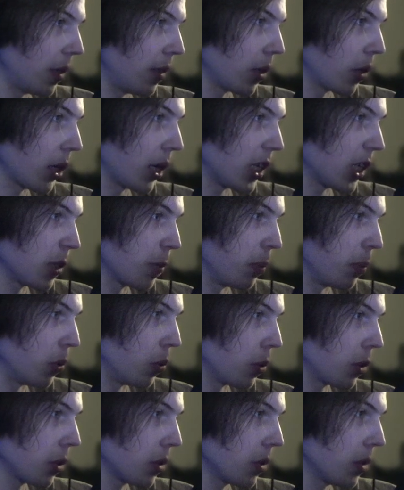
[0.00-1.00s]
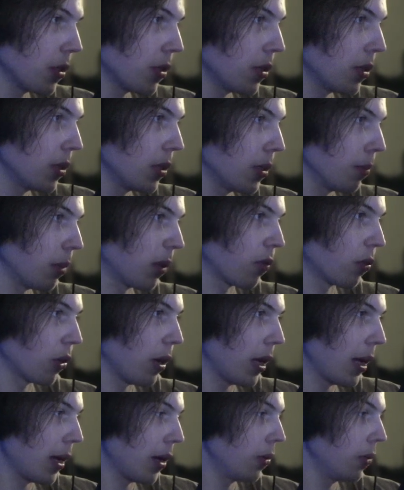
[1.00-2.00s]
kind of spooked. But for
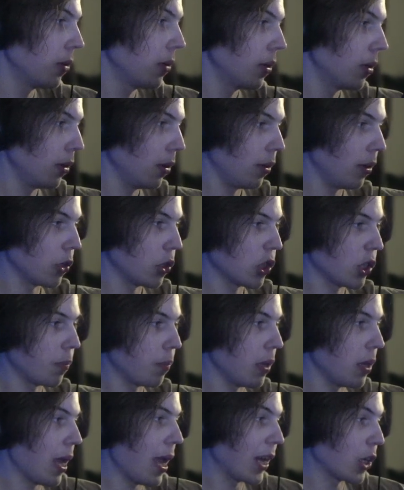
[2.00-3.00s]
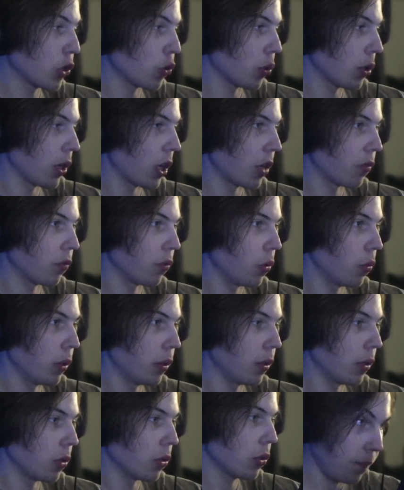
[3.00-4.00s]
now, let's just be extra careful with
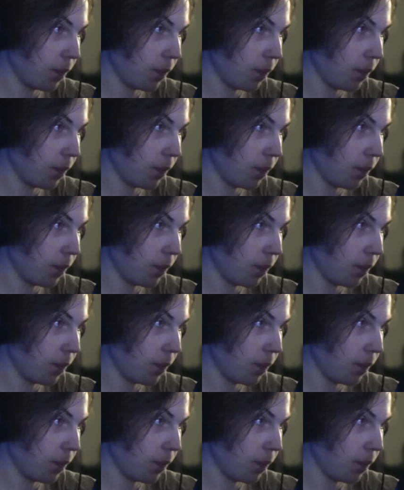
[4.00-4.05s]
this.